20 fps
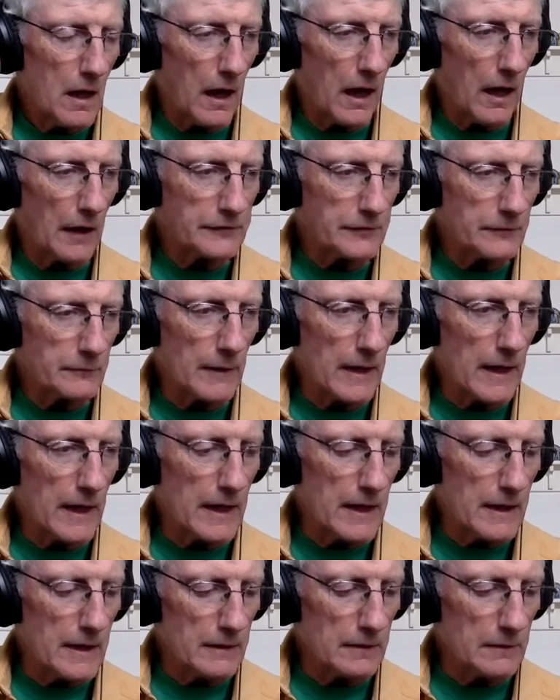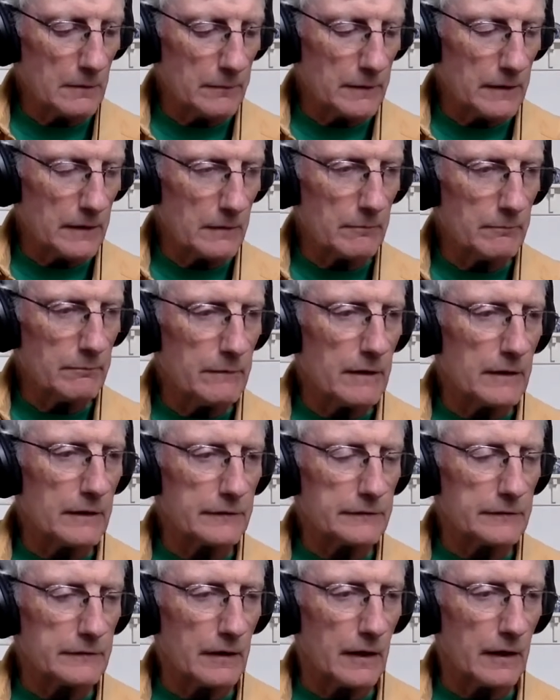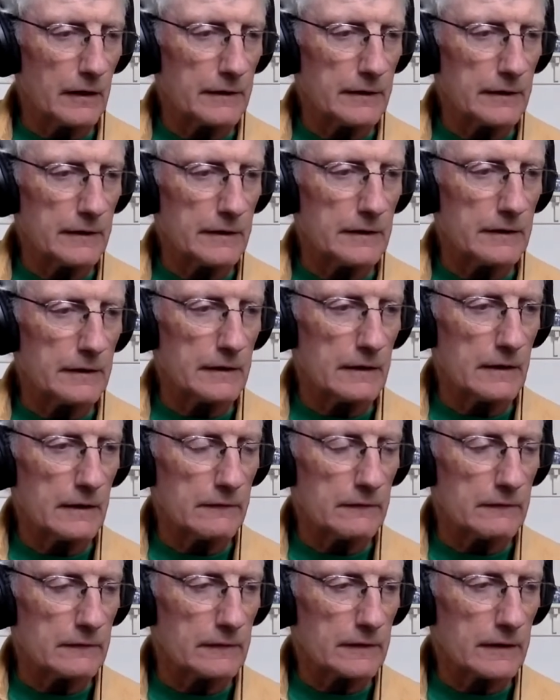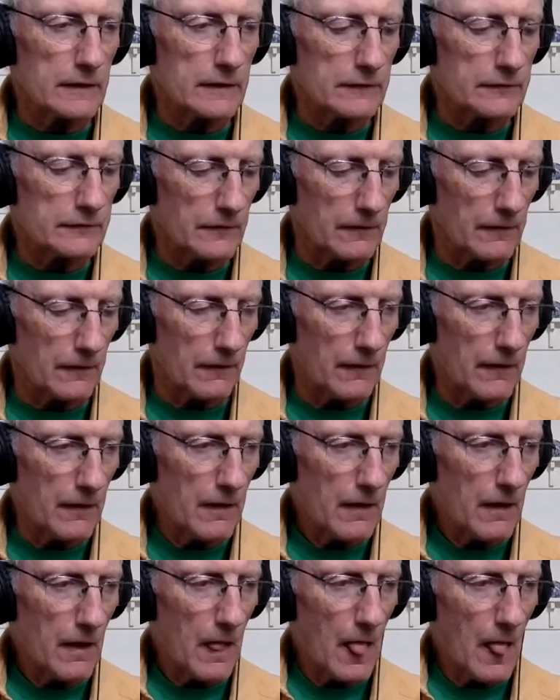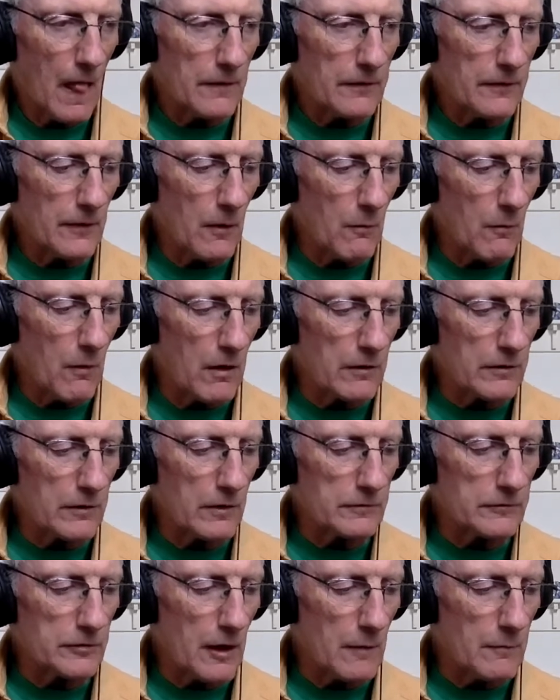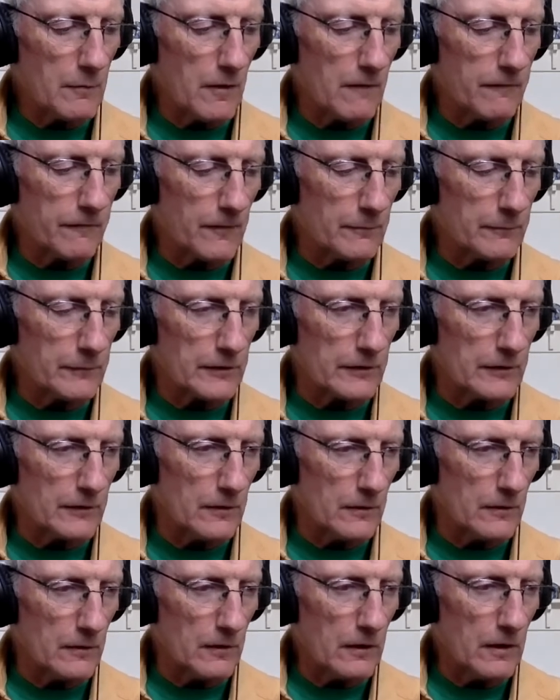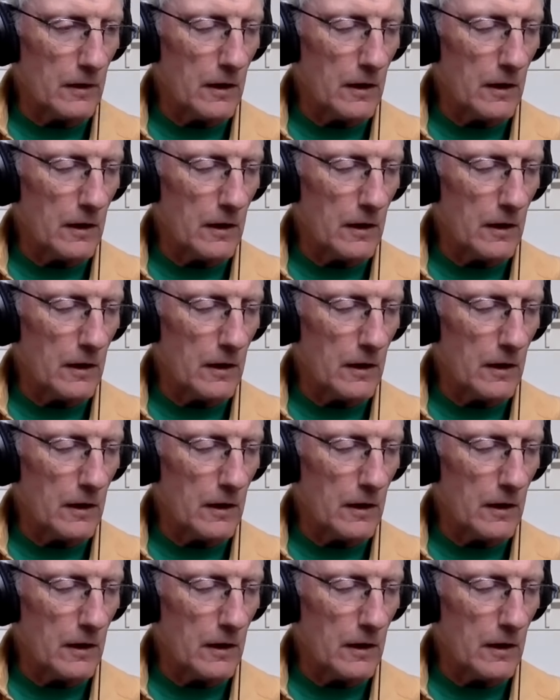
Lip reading: I said, wait a minute, mister, I didn't even kiss her. Don't want no trouble from you.